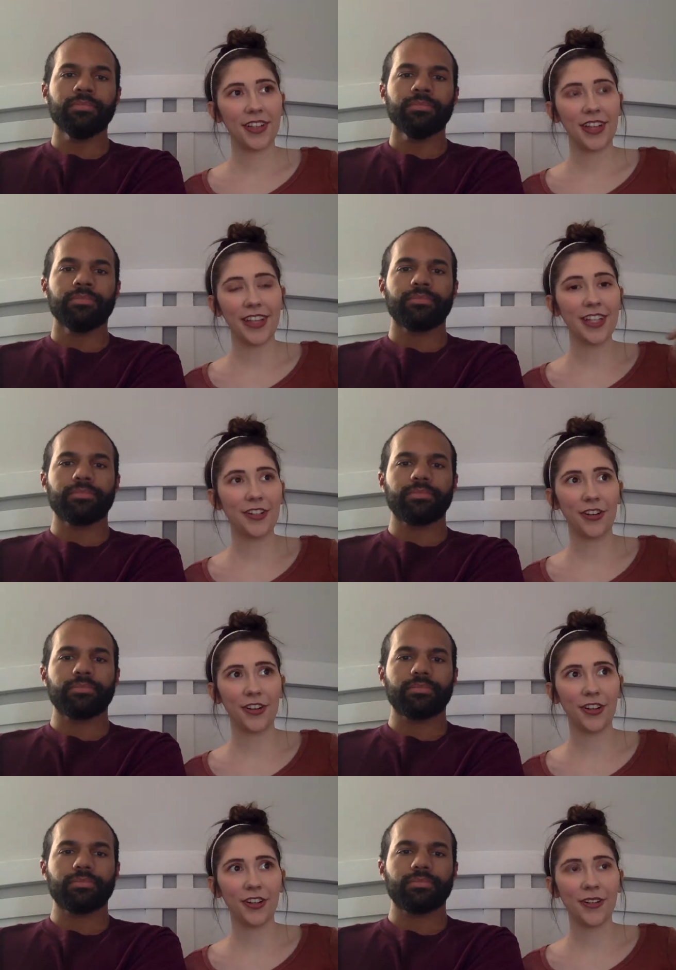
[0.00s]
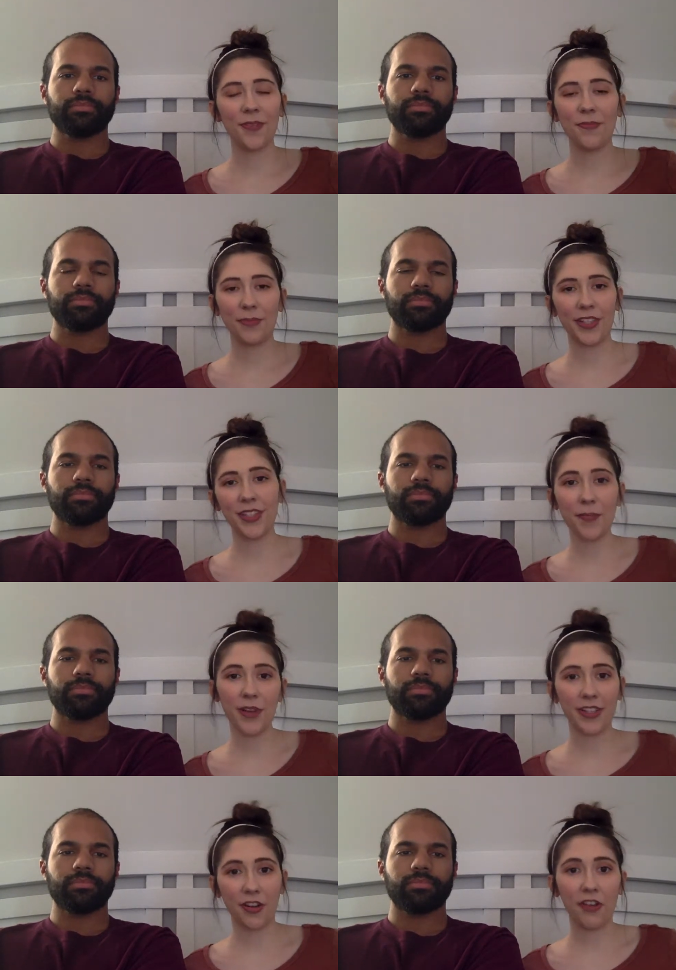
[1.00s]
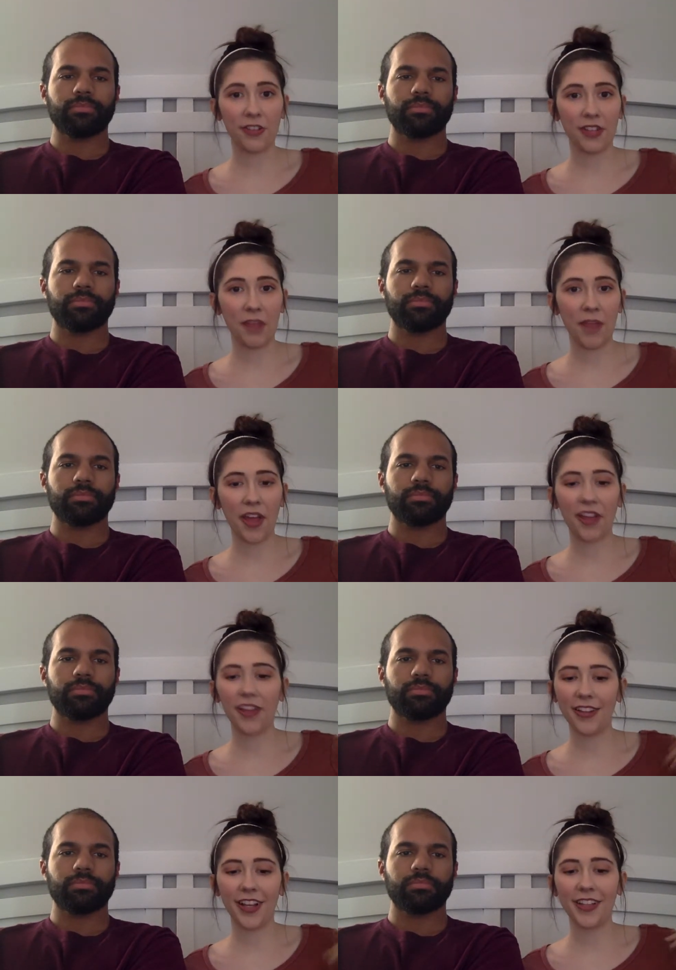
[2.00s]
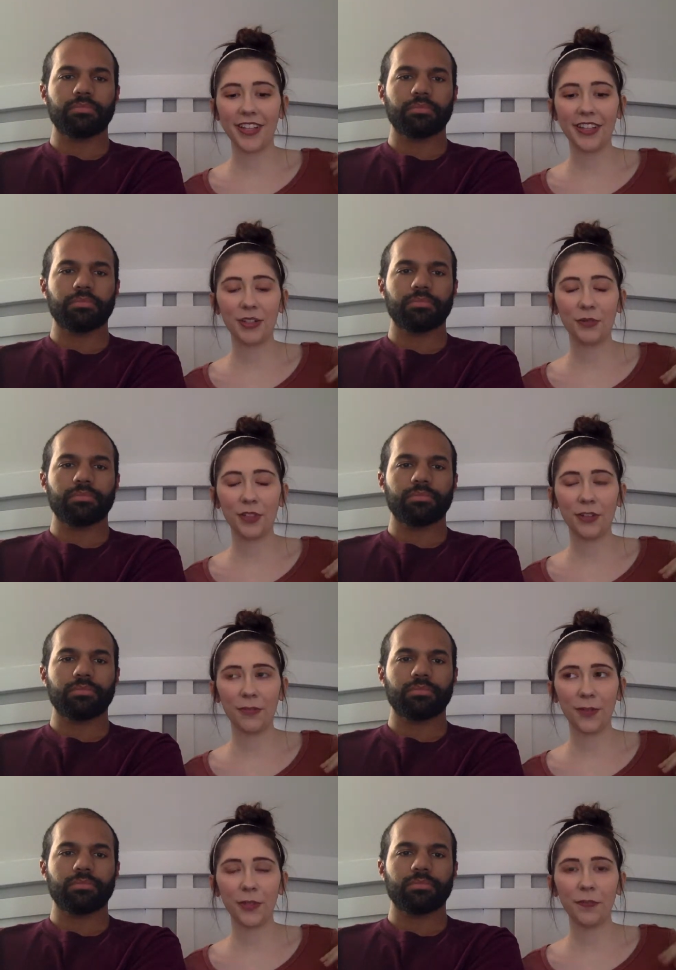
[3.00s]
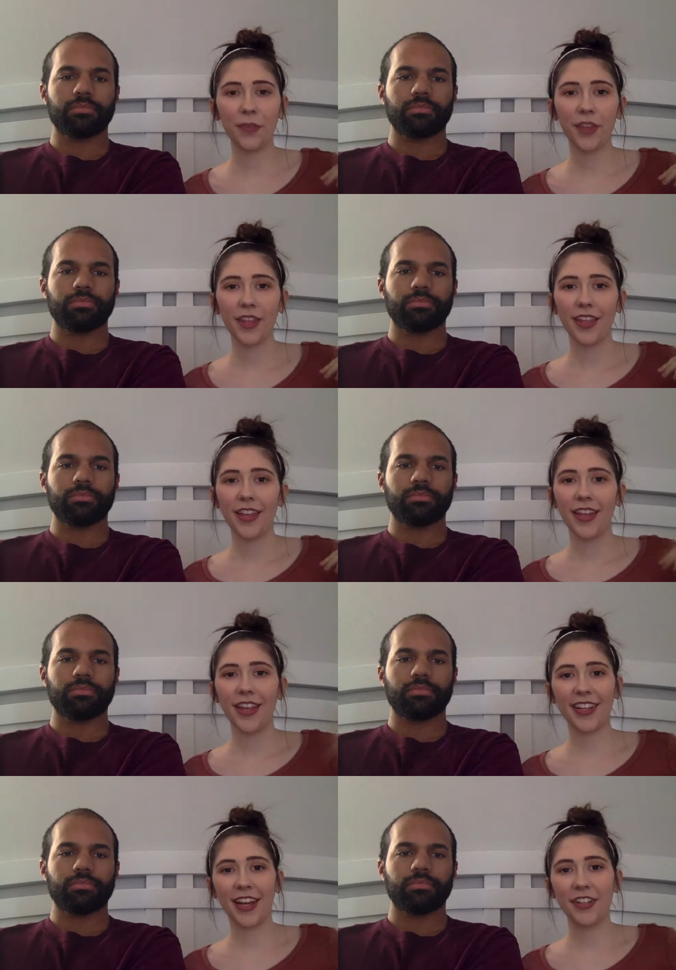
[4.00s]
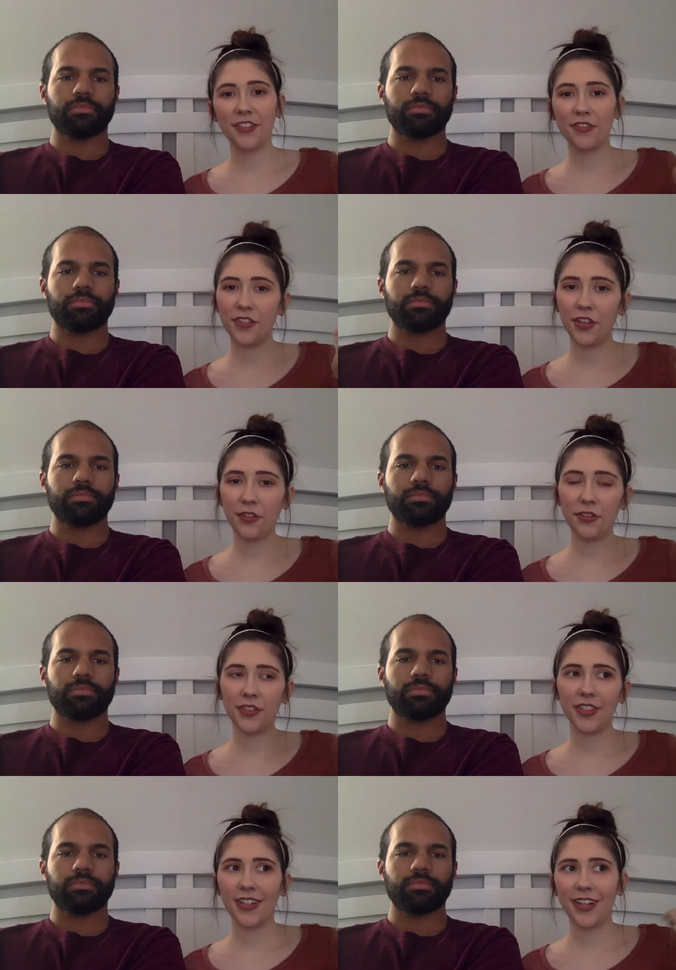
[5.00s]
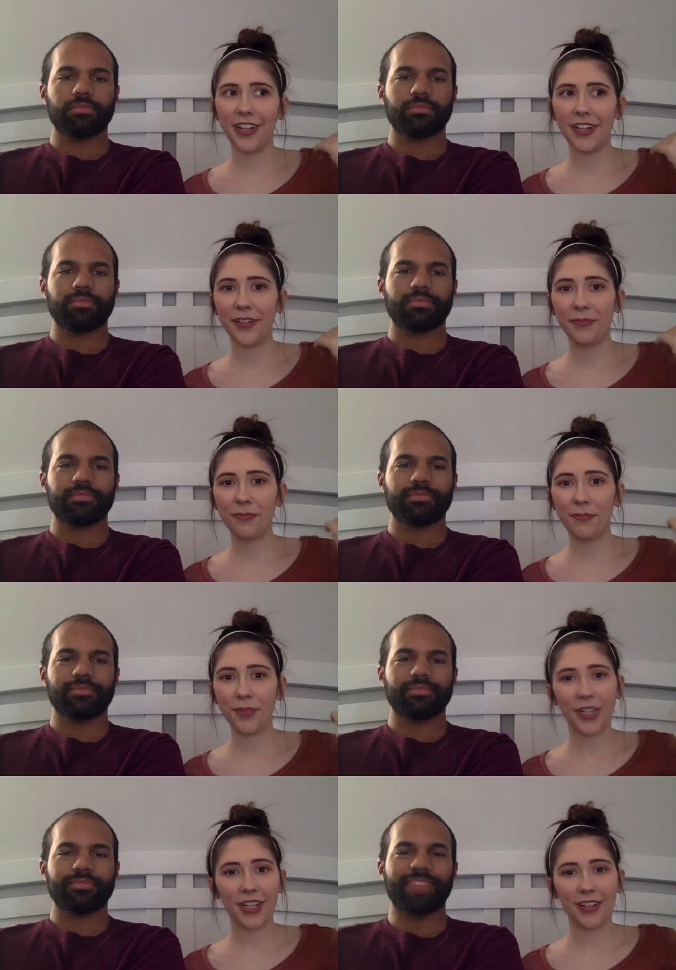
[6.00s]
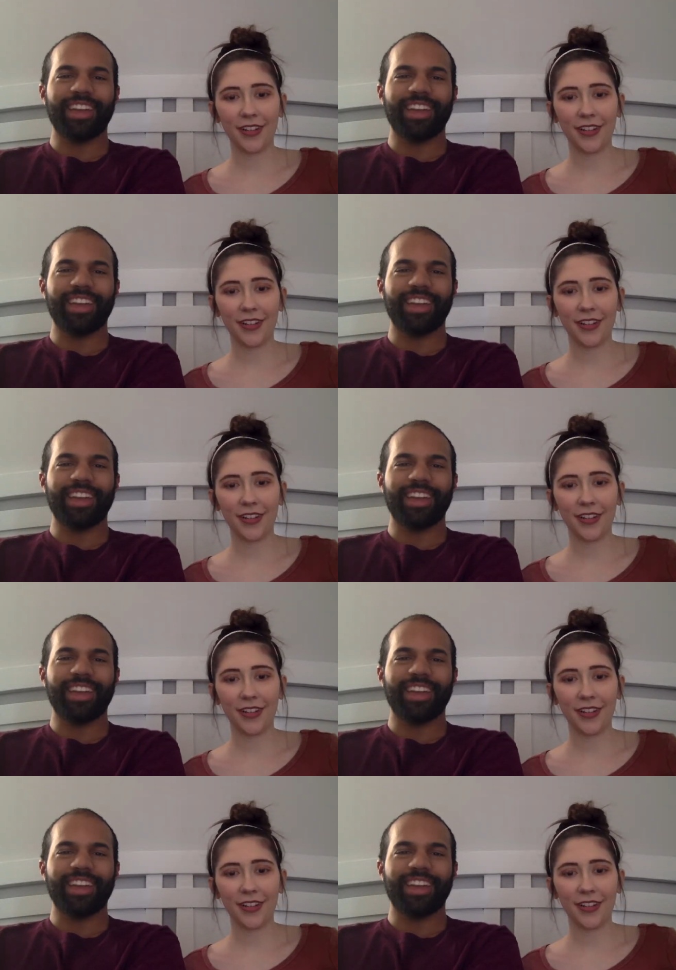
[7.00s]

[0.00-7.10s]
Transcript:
Speaker 1: I think it's her but somebody's daughter's name that, and I think that's really different and kind of cute. Um, but